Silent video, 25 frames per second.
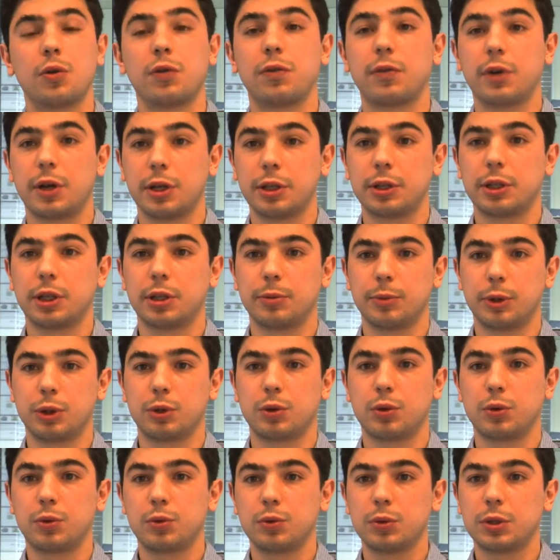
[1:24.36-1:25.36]
finite element
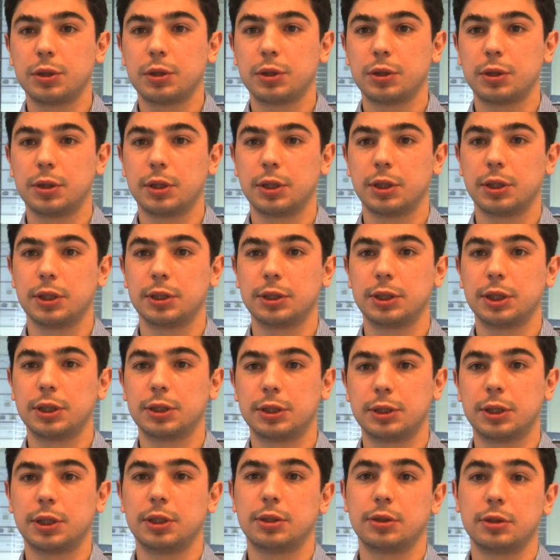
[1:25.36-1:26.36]
code that
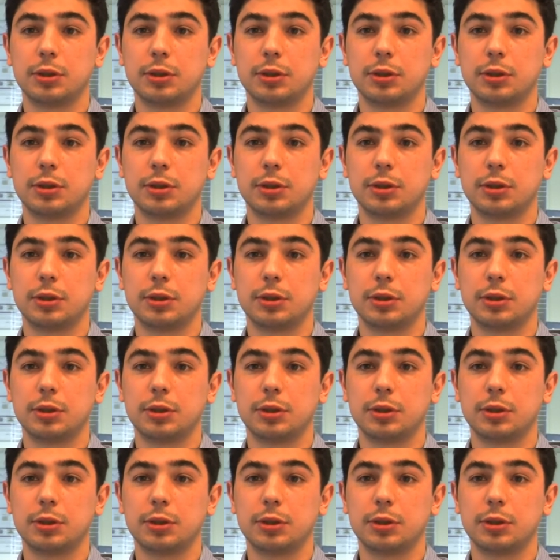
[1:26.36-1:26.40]
said